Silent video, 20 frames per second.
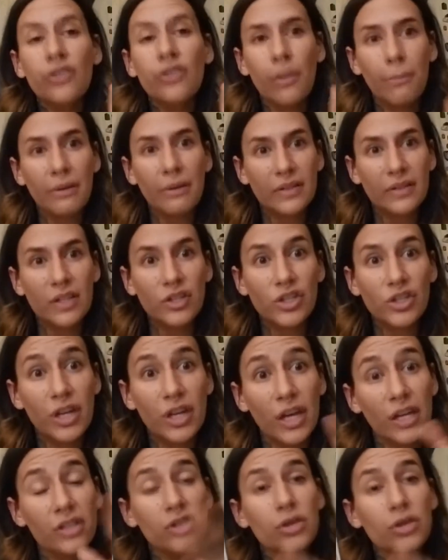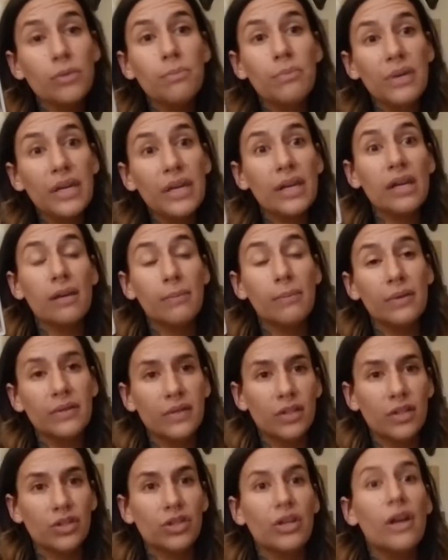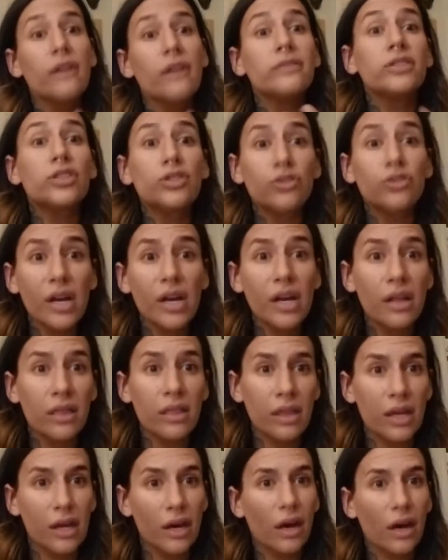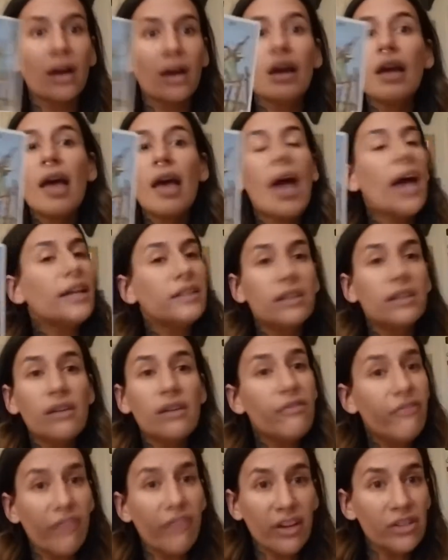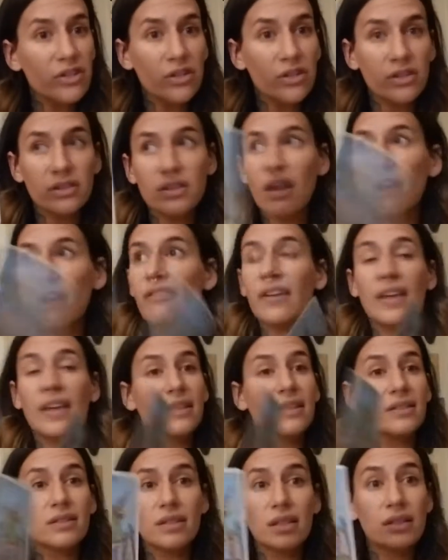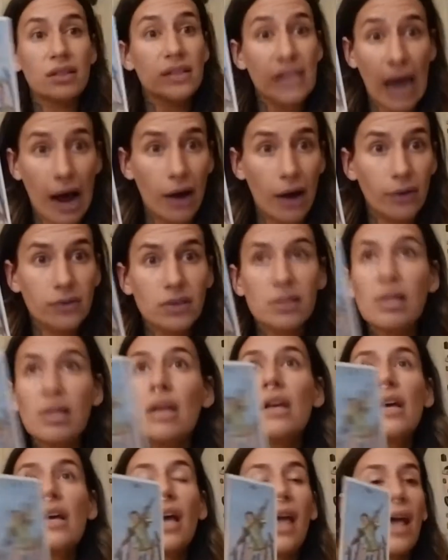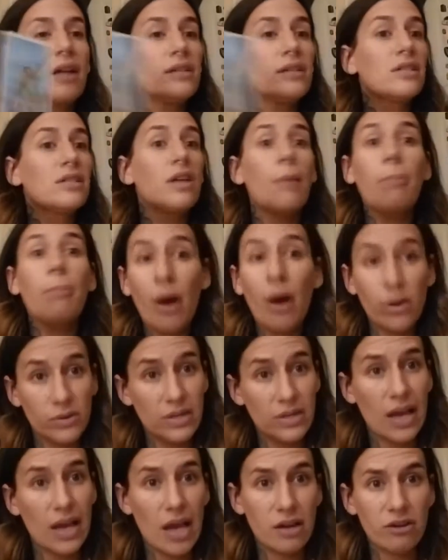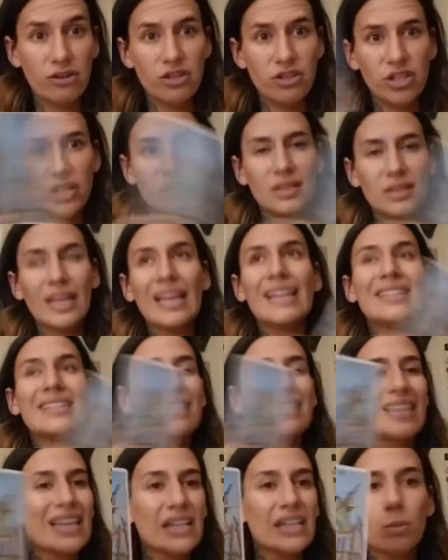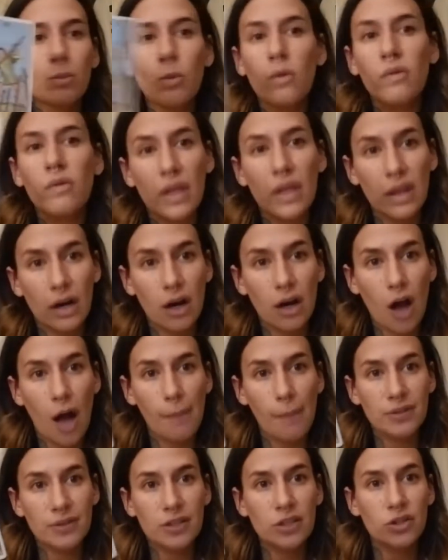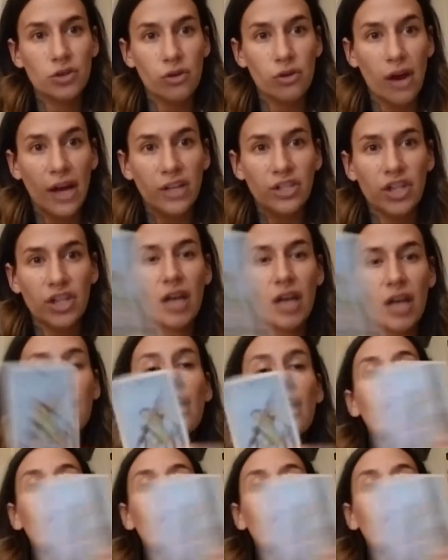the positioning to be in a position of strength here and to defend yourself against the doubts, against opposing energies, against things moving in an opposite direction.